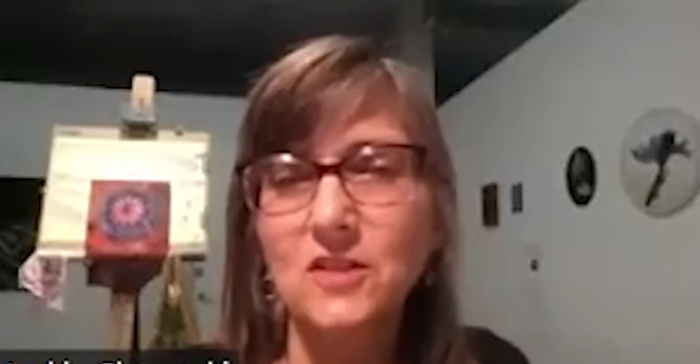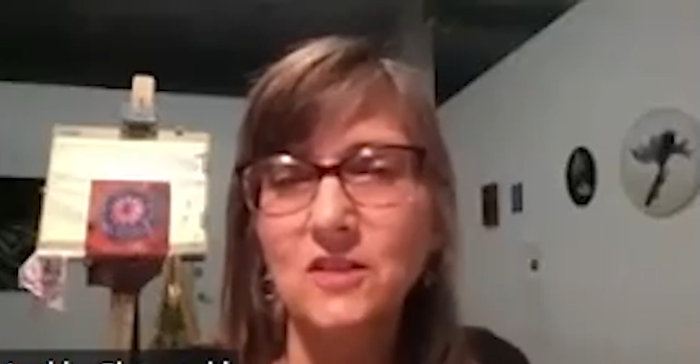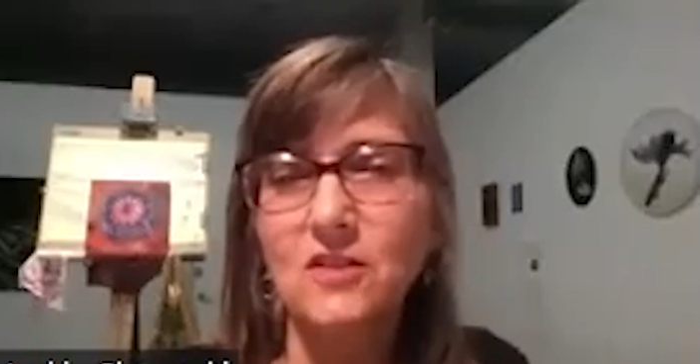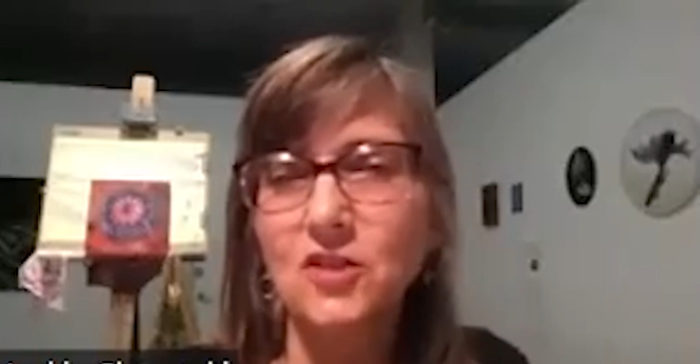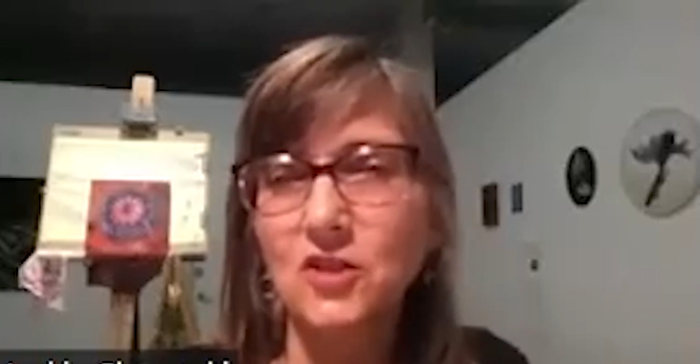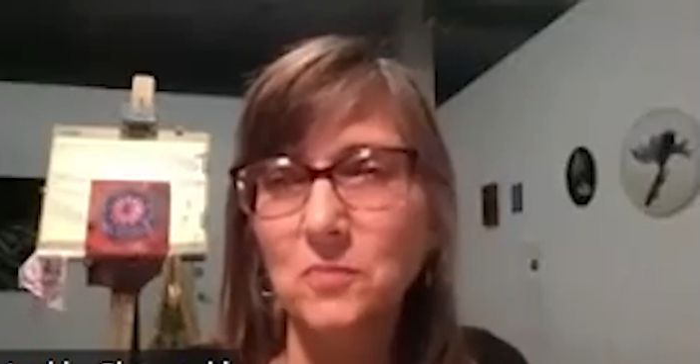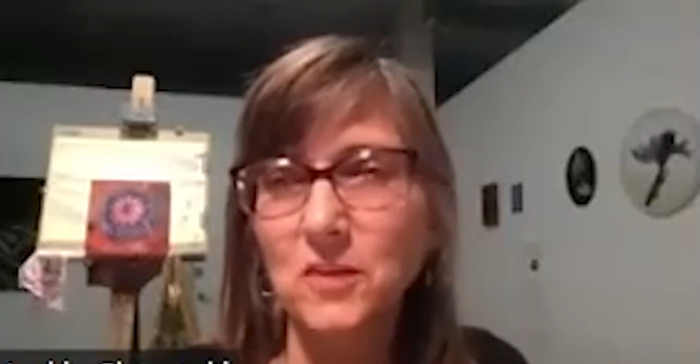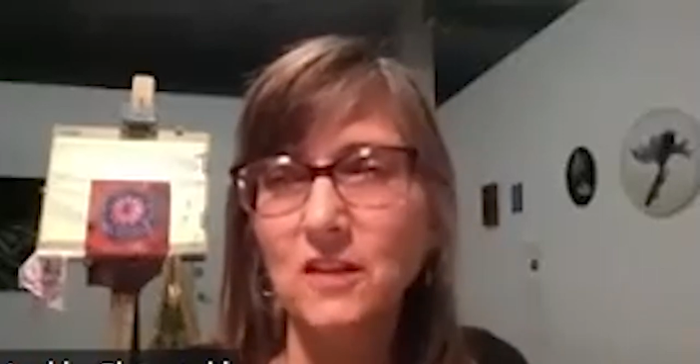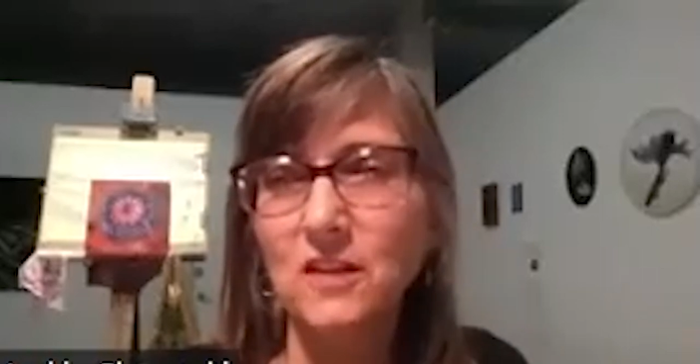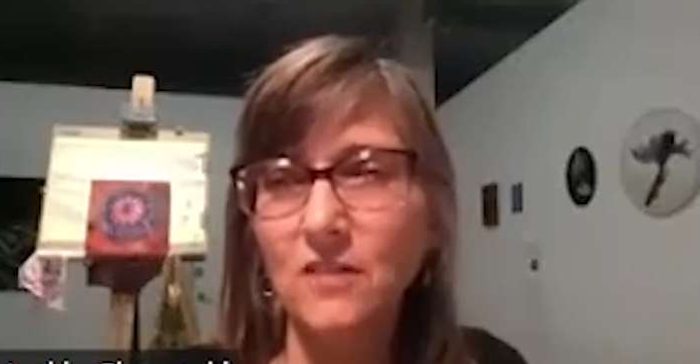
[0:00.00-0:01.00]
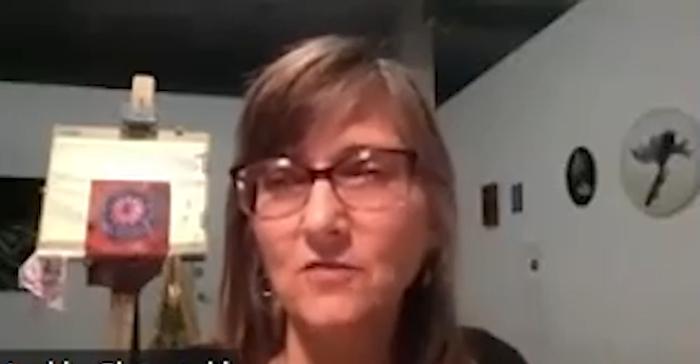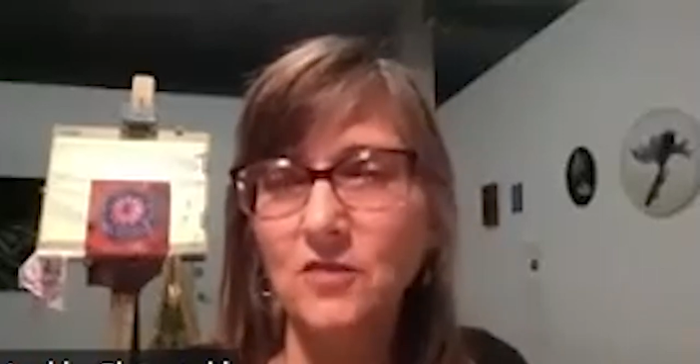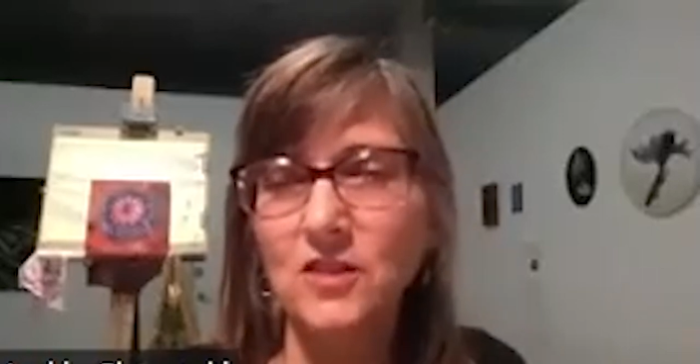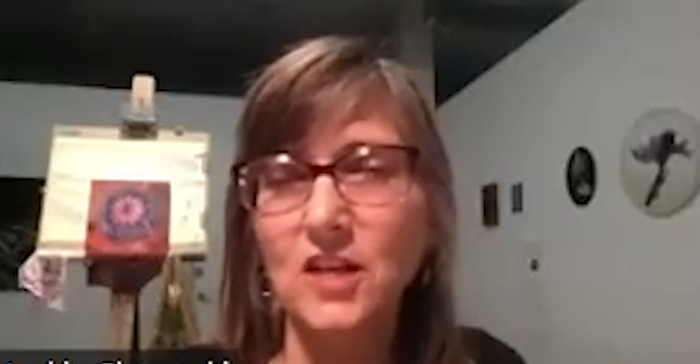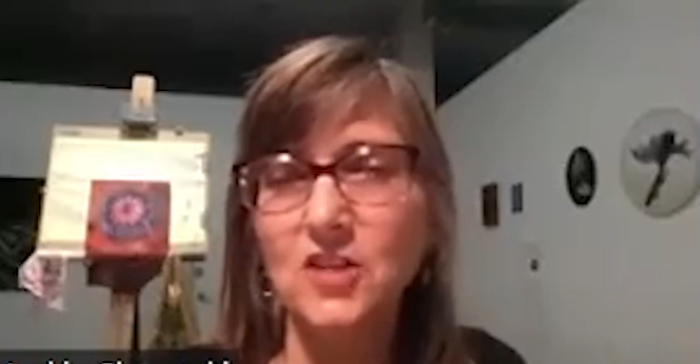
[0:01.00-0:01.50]
It could be a
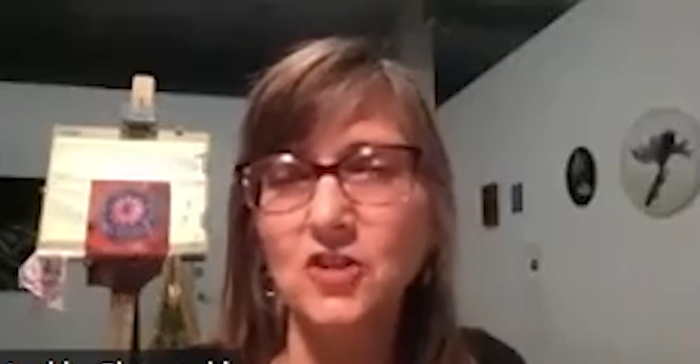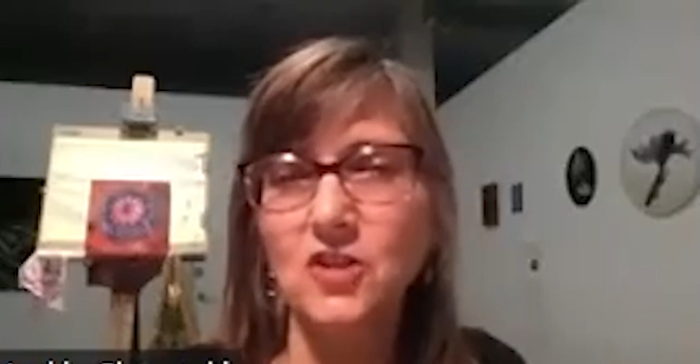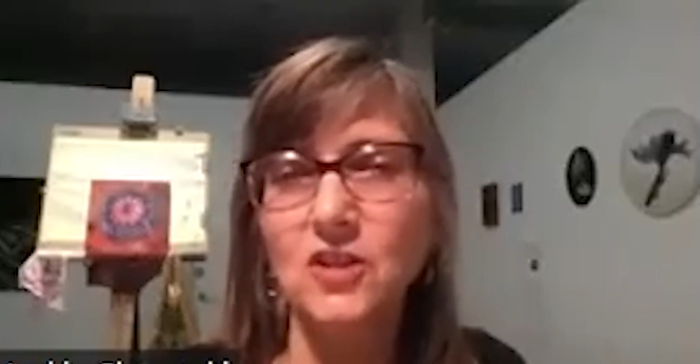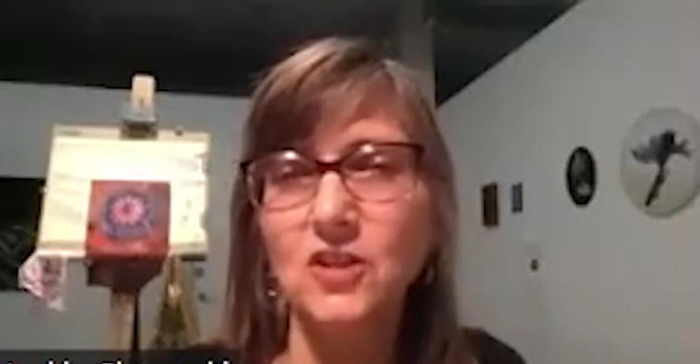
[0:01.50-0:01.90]
conversation.